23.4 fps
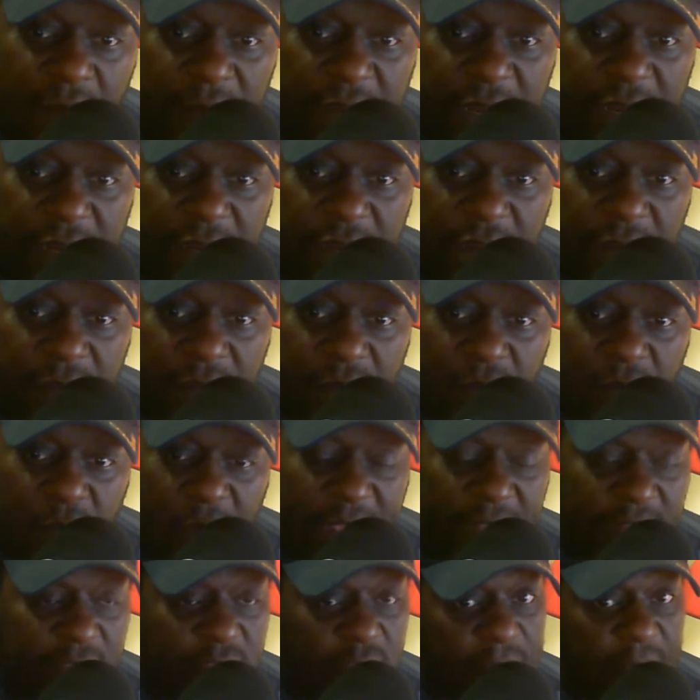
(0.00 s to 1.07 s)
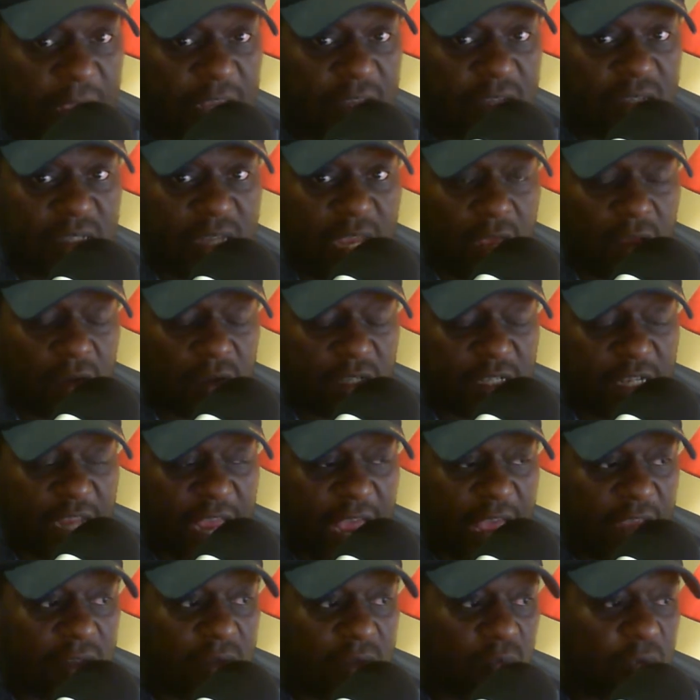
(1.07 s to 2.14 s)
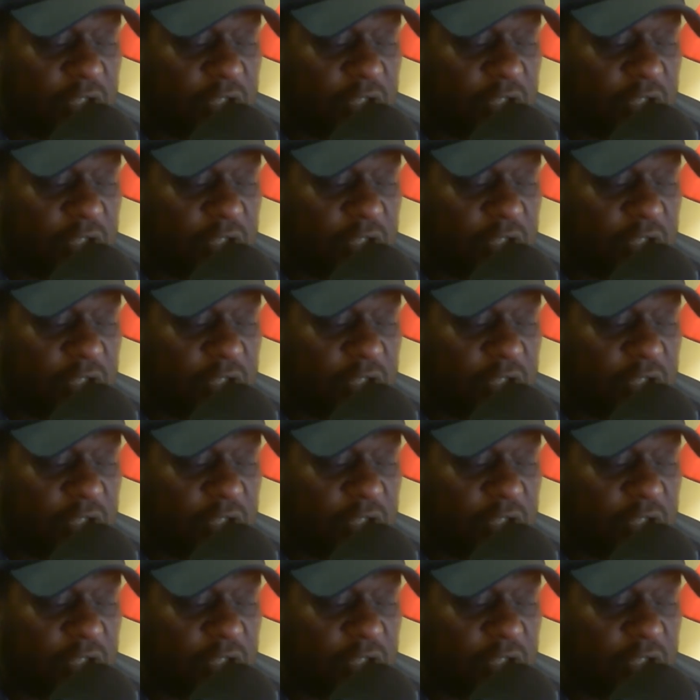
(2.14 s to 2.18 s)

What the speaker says: any other way to pay sales tax.